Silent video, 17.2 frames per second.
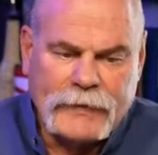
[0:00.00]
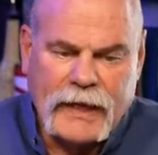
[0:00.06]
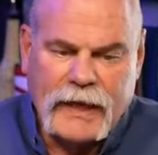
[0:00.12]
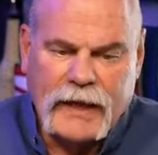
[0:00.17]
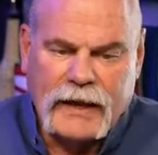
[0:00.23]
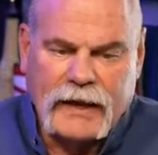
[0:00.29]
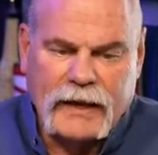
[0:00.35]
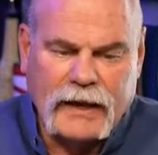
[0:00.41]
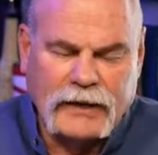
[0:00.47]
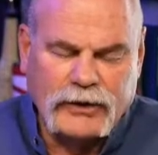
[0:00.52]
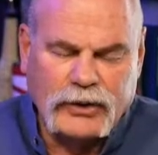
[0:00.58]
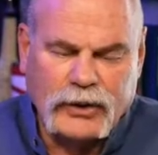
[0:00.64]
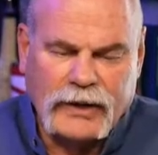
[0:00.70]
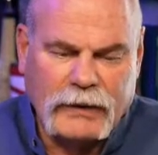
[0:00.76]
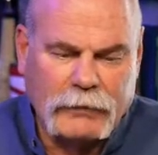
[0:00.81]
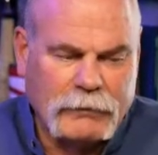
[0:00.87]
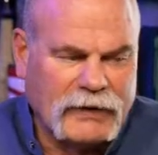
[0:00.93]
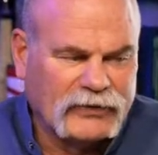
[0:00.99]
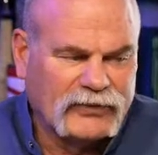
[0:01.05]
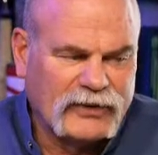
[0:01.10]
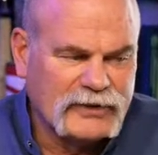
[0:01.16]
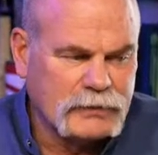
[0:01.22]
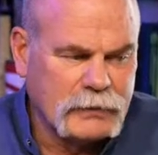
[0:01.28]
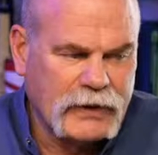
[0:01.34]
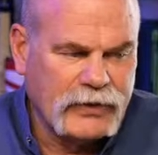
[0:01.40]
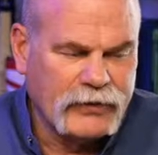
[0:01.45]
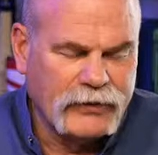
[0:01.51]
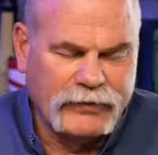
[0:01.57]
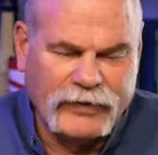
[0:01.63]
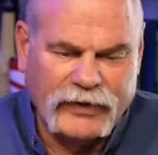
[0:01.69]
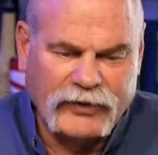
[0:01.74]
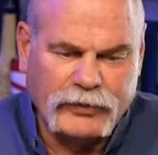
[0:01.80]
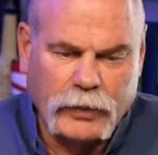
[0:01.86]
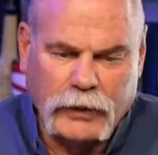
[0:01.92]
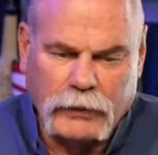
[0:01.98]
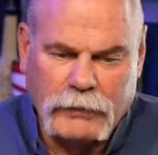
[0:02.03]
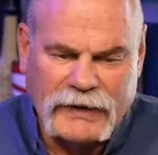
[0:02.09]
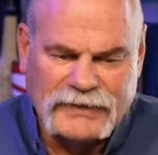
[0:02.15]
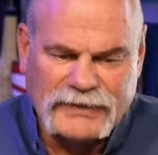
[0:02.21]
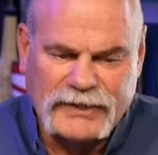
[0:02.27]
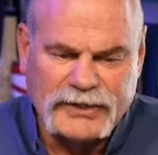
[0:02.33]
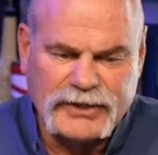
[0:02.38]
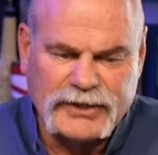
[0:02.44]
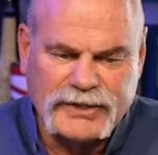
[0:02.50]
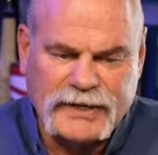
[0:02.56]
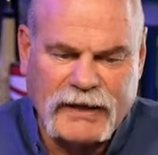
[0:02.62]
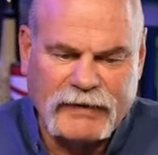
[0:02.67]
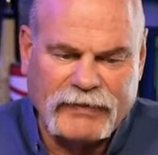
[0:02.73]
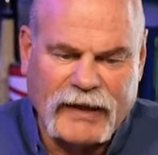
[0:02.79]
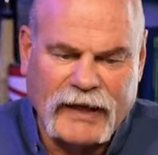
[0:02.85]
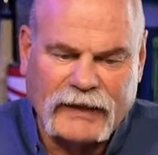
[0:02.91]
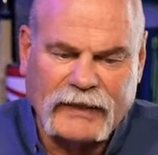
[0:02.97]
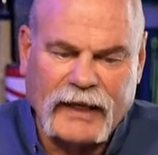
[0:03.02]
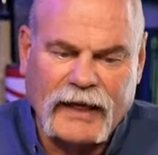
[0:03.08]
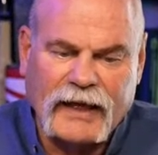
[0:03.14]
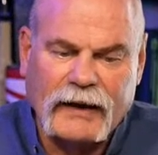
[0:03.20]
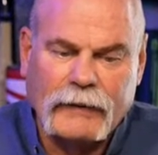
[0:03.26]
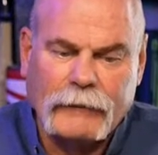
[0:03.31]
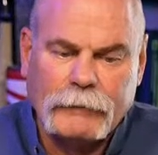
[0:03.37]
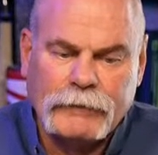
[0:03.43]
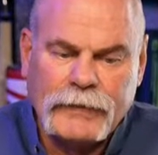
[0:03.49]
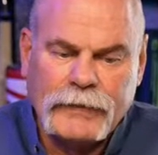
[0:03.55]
And you can message me through Facebook Messenger, stuff like that.